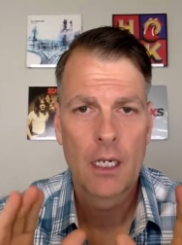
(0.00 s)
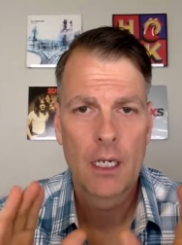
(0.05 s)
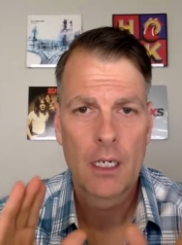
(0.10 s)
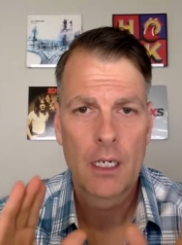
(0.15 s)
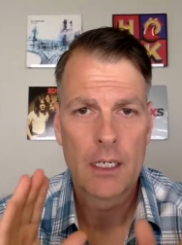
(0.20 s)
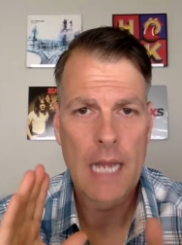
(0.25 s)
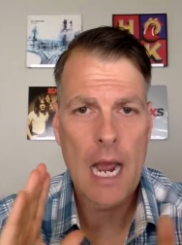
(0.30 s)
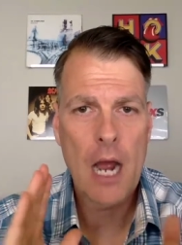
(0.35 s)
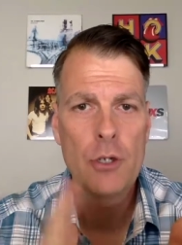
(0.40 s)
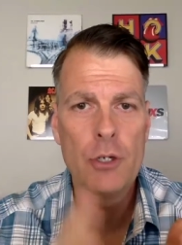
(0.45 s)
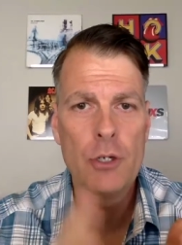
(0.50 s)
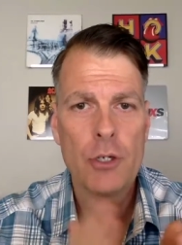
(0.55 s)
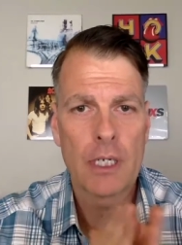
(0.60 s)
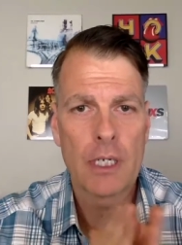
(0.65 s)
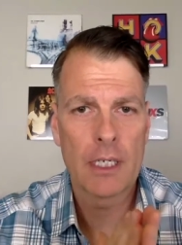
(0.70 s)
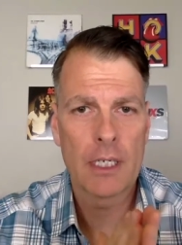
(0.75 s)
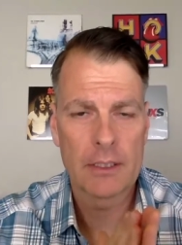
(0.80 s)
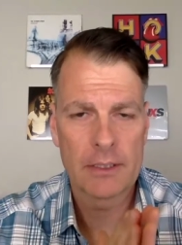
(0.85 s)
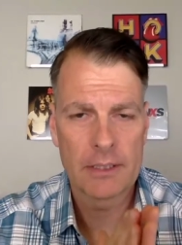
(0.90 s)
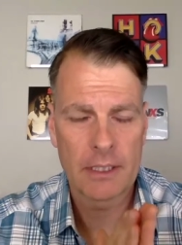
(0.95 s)
Now you can
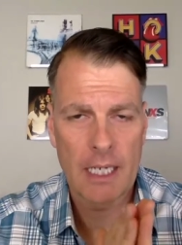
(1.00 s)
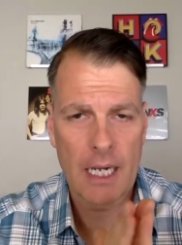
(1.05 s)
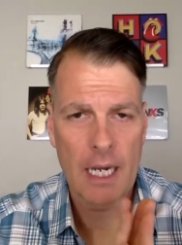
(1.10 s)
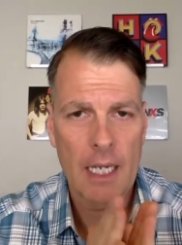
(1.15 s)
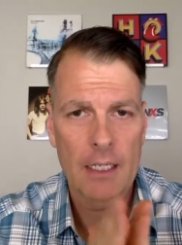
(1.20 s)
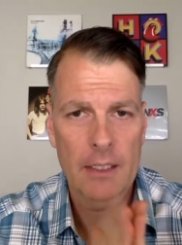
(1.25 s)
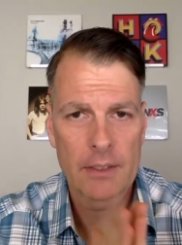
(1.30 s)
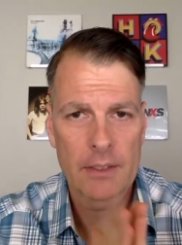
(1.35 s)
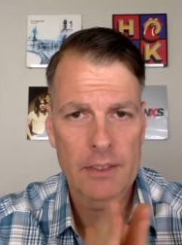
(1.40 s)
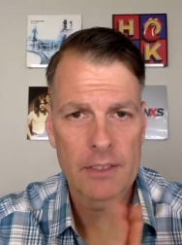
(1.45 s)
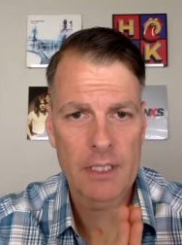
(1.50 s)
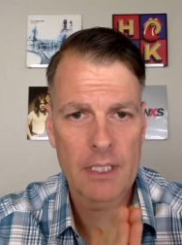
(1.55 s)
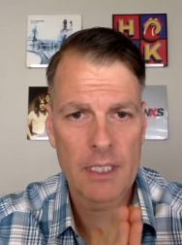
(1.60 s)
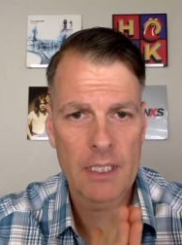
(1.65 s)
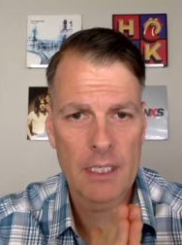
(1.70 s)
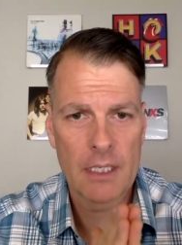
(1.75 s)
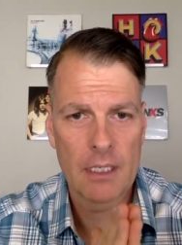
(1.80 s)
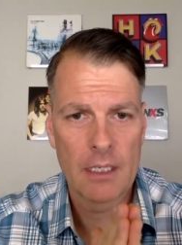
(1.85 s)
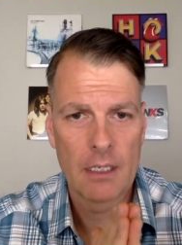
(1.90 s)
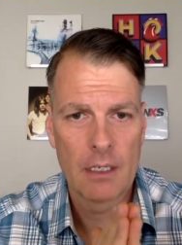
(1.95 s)
kind of
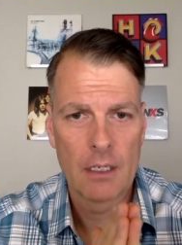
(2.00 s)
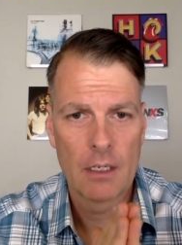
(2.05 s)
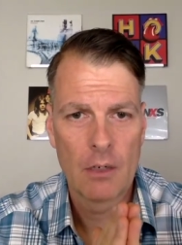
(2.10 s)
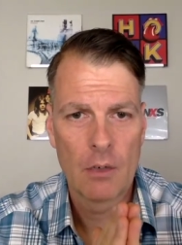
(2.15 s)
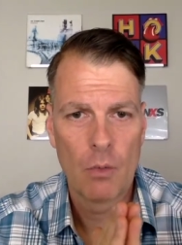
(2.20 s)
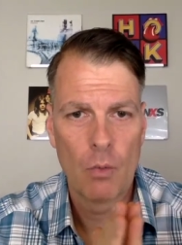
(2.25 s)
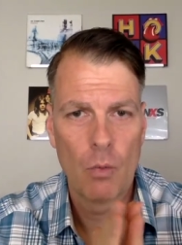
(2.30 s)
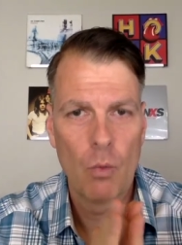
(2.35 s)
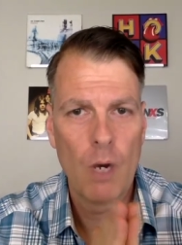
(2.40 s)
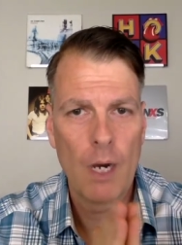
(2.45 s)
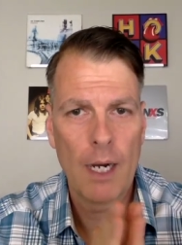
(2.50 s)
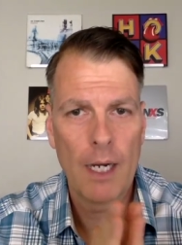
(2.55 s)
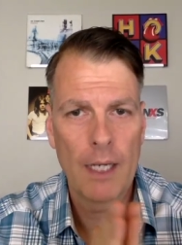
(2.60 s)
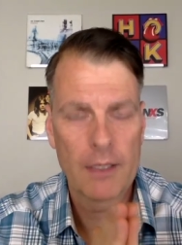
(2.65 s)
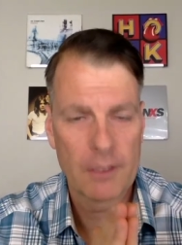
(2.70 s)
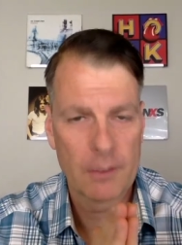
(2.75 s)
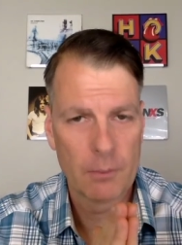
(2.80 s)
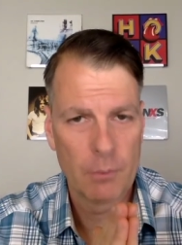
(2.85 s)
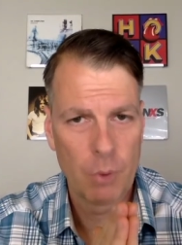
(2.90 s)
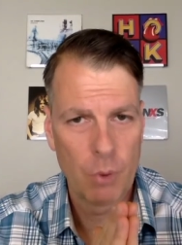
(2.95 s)
see why it's
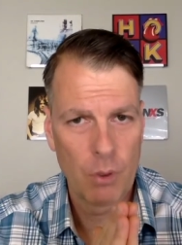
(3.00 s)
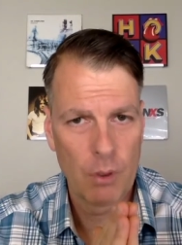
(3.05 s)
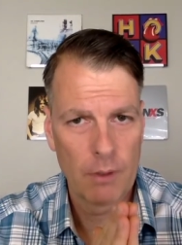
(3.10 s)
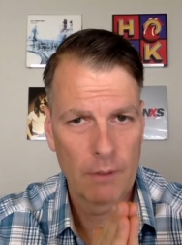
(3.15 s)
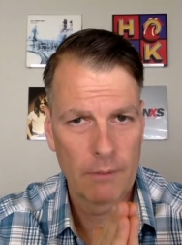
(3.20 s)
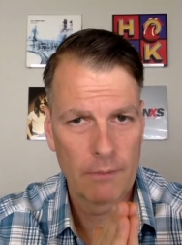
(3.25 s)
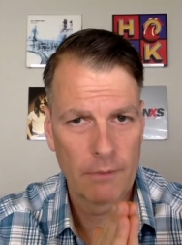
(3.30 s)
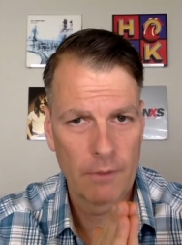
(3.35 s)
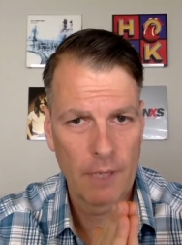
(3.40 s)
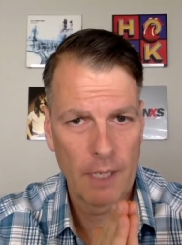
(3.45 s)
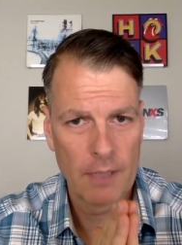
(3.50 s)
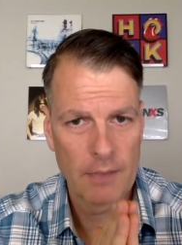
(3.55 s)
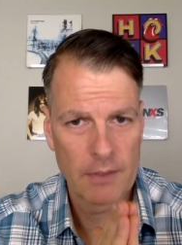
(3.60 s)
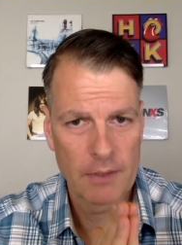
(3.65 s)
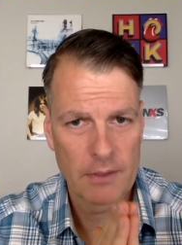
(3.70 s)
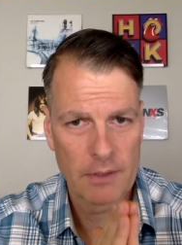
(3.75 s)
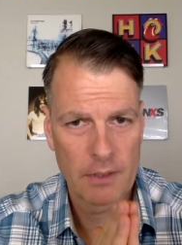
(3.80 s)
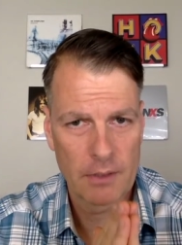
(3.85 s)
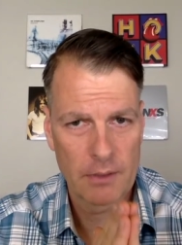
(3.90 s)
important for SSL